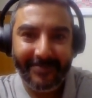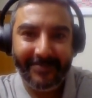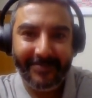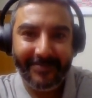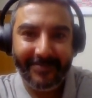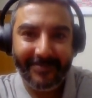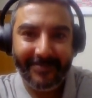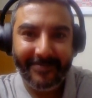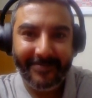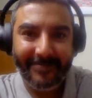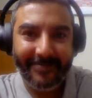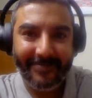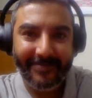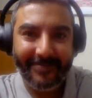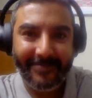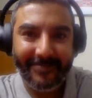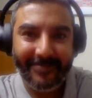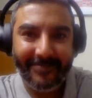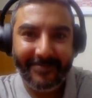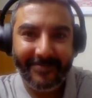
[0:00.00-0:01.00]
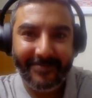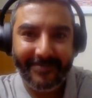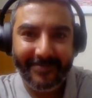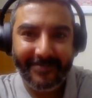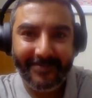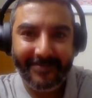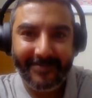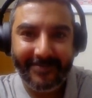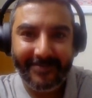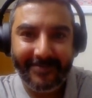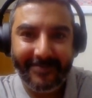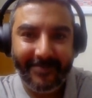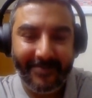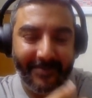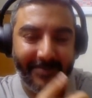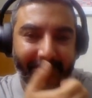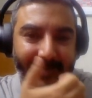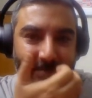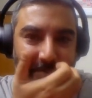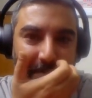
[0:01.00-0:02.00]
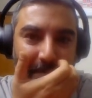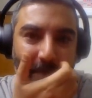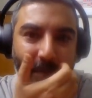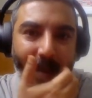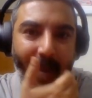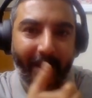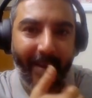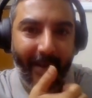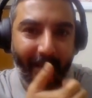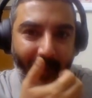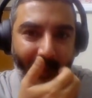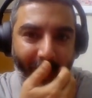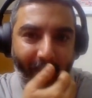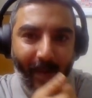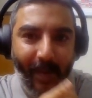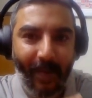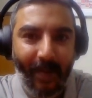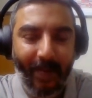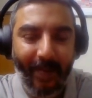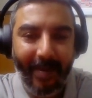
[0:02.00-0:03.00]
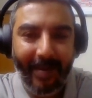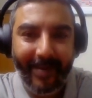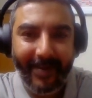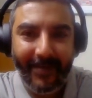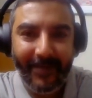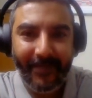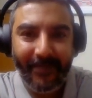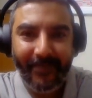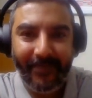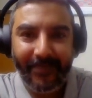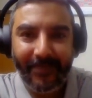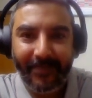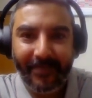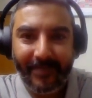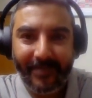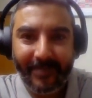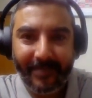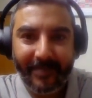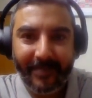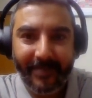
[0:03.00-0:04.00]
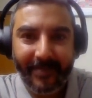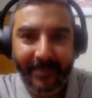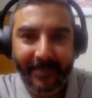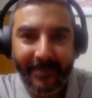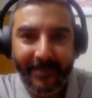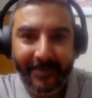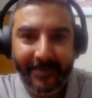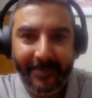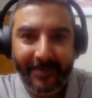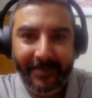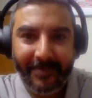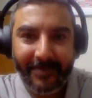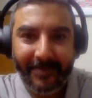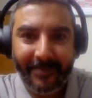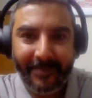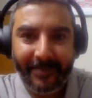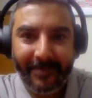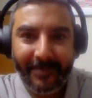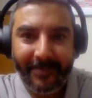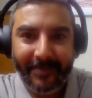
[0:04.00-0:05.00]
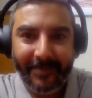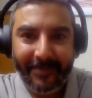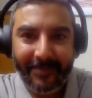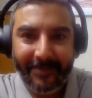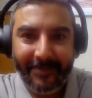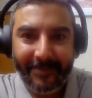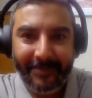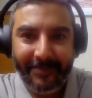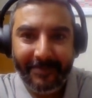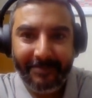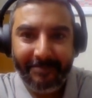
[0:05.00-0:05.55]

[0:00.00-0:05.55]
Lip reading: No words are spoken by the person on screen.